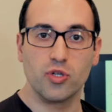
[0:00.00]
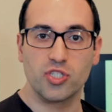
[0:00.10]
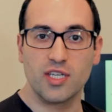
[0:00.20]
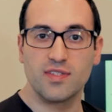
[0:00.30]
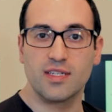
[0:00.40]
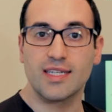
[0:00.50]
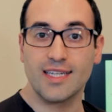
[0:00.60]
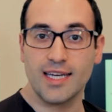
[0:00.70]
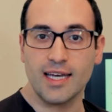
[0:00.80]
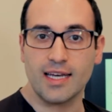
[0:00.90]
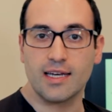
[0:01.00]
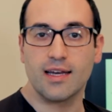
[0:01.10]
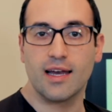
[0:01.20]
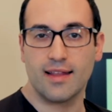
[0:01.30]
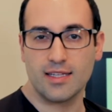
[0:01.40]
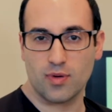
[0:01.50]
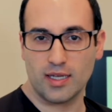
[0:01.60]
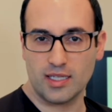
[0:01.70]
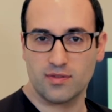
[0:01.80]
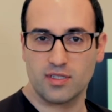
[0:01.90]
which gives it a kink, and that's
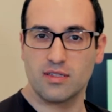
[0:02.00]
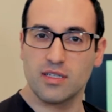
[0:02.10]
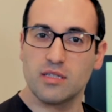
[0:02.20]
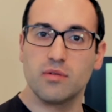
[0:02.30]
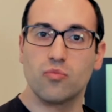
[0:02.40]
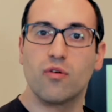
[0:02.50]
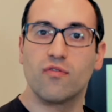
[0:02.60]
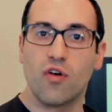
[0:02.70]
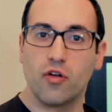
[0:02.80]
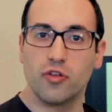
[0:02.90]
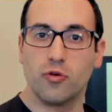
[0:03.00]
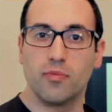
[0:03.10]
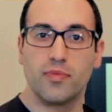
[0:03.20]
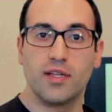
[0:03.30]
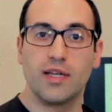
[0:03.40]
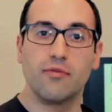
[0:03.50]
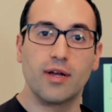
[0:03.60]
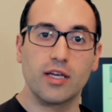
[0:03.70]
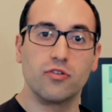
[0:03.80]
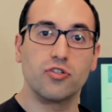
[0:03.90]
why it gives it a little bit more volume than a
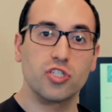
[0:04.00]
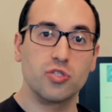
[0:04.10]
regular